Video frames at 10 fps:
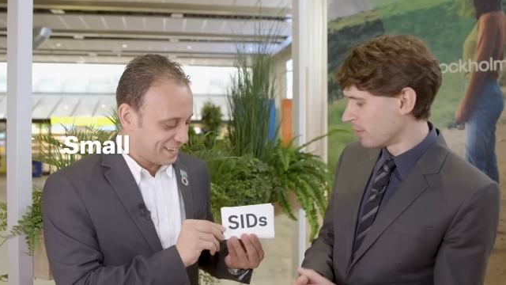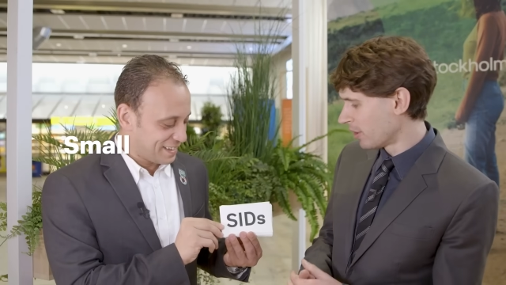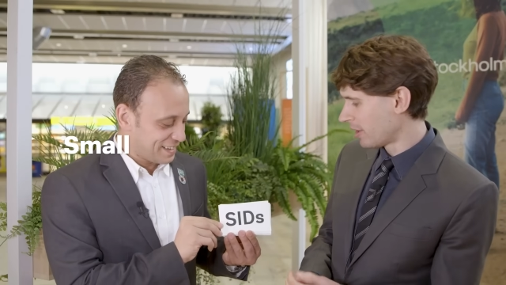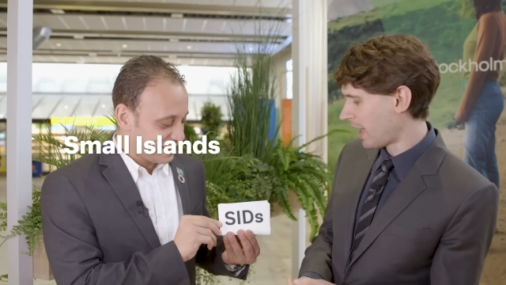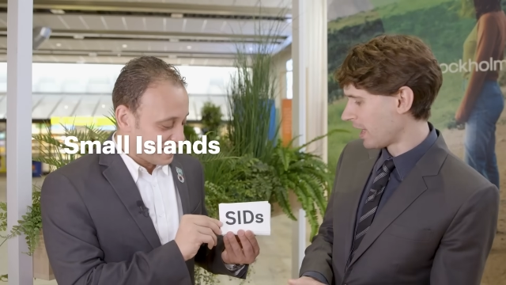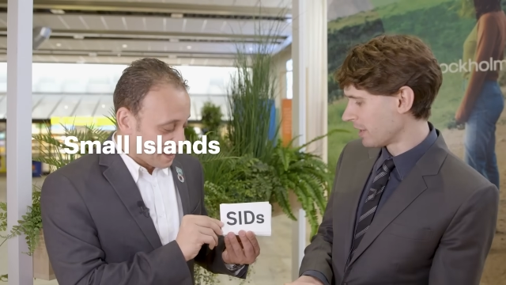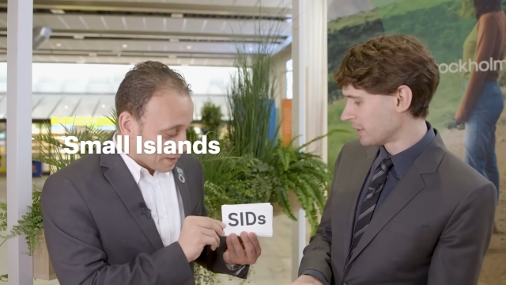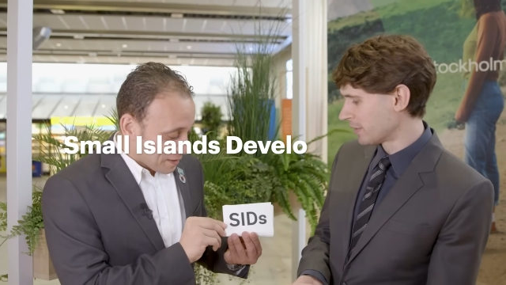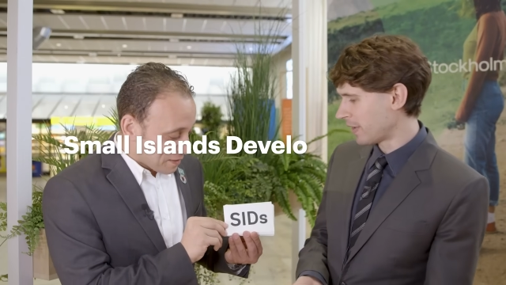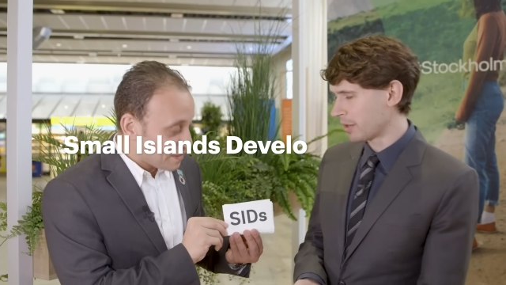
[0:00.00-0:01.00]
Speaker 1: Small
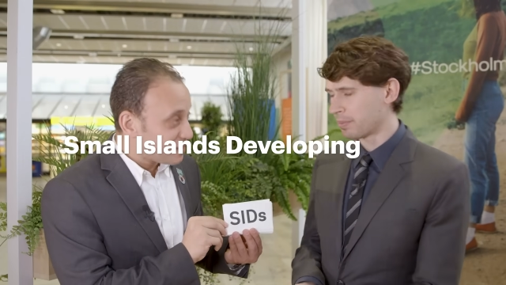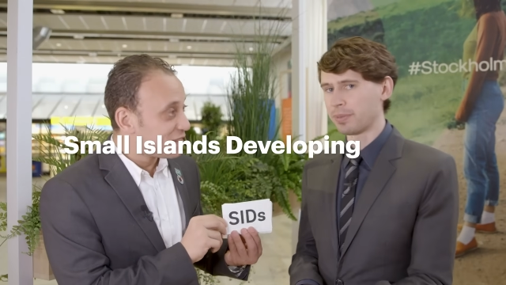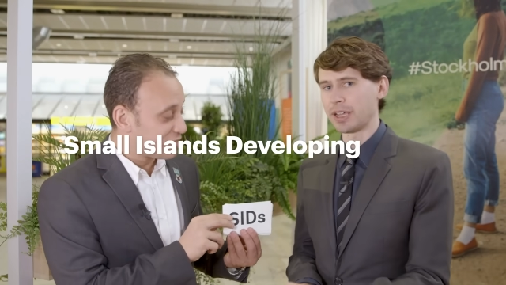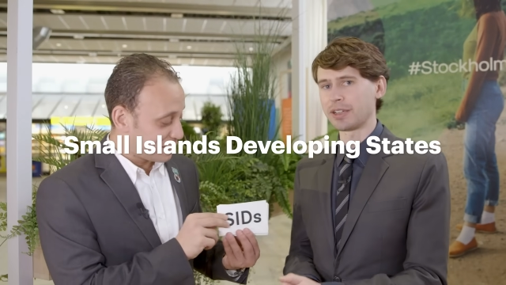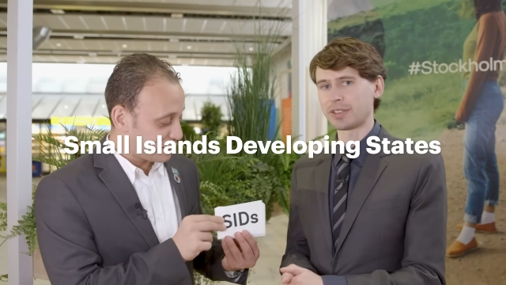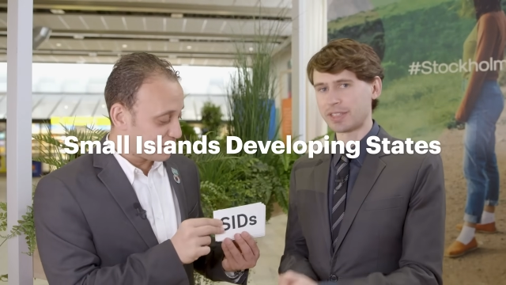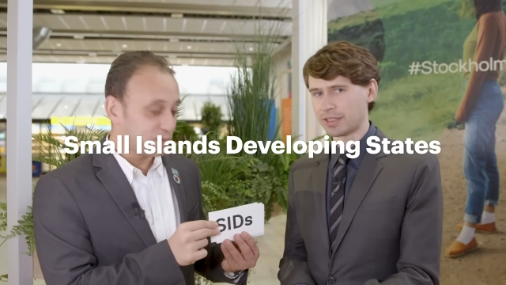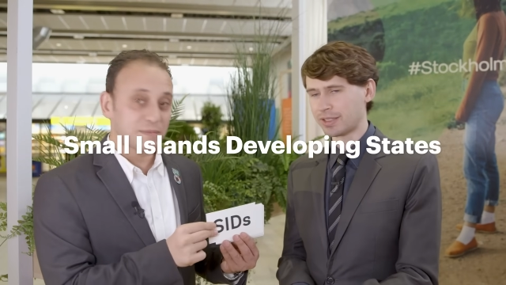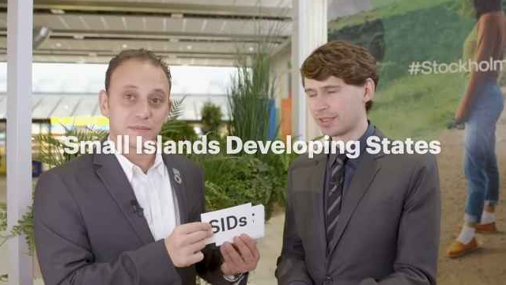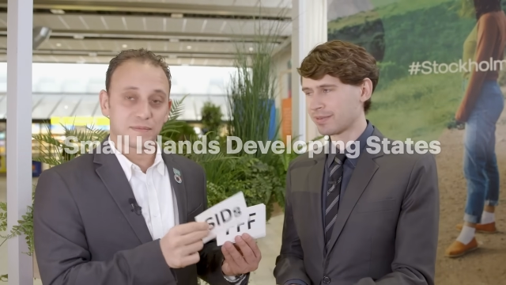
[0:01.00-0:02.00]
Island Developing
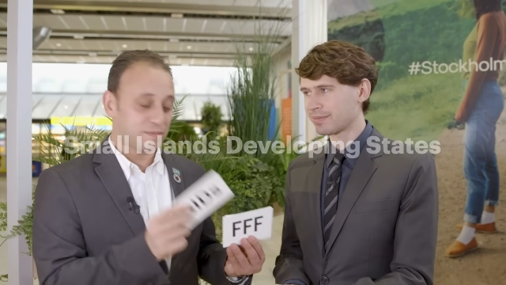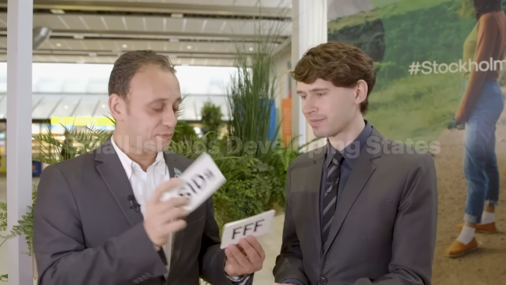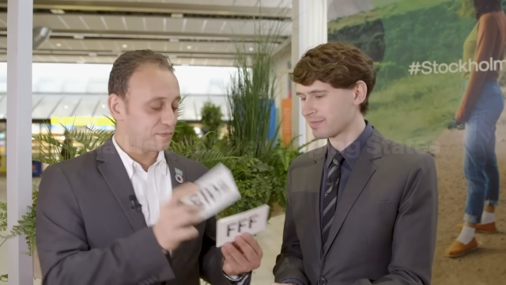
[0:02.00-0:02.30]
States.